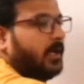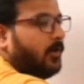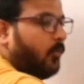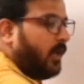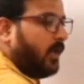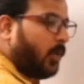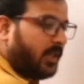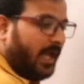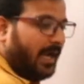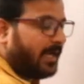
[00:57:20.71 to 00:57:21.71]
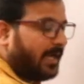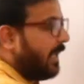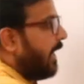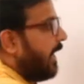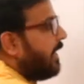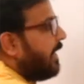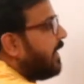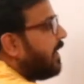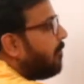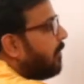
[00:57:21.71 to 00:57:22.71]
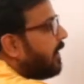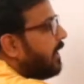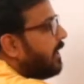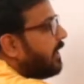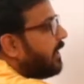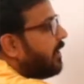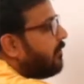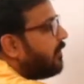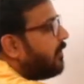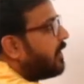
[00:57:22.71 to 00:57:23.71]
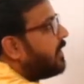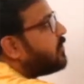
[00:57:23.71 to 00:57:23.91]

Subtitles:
We know that any number ending in 1 raised